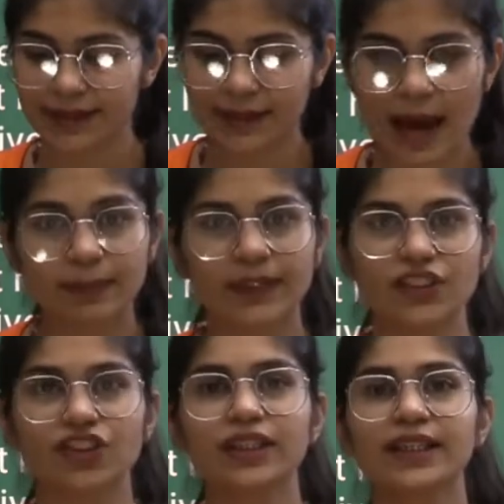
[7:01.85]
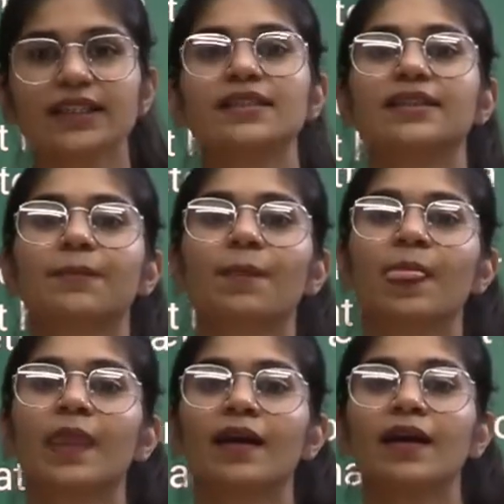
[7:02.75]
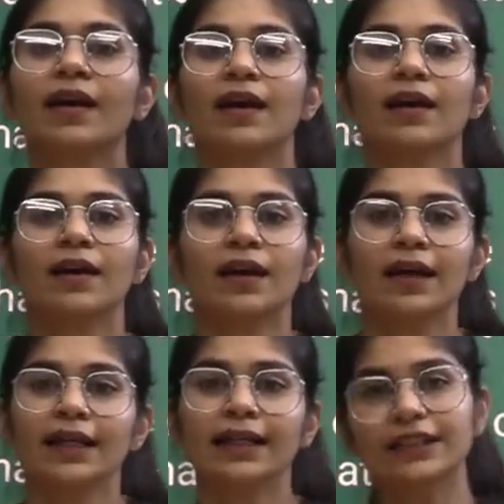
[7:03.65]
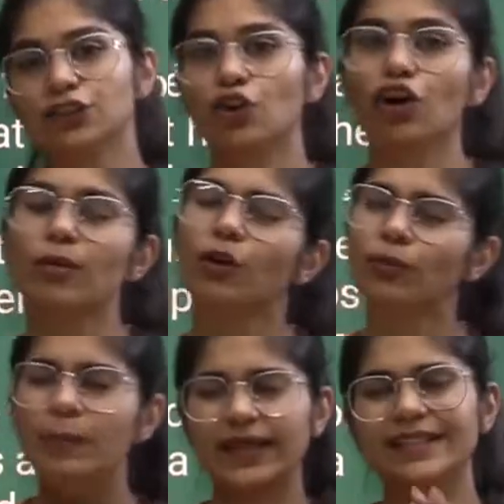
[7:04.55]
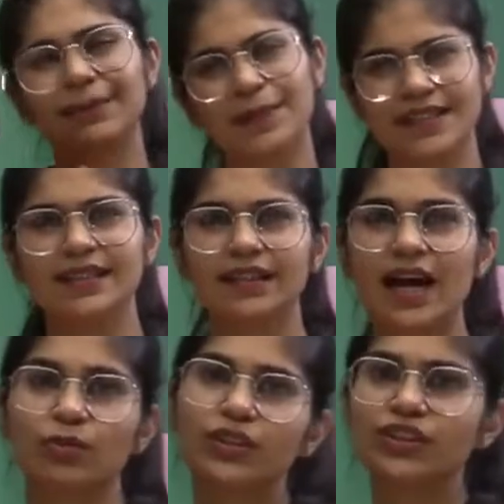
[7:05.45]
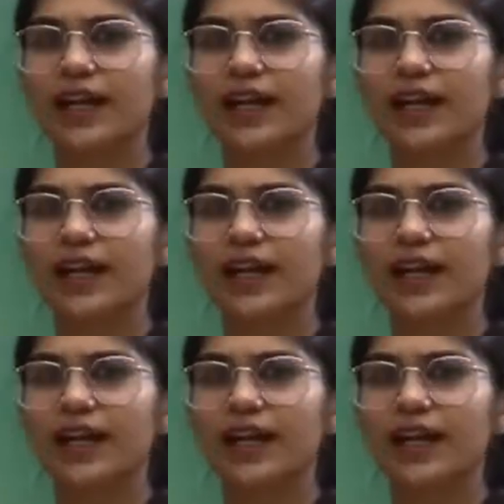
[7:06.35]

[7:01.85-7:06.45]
adaptation, kids? Let's talk about basic language,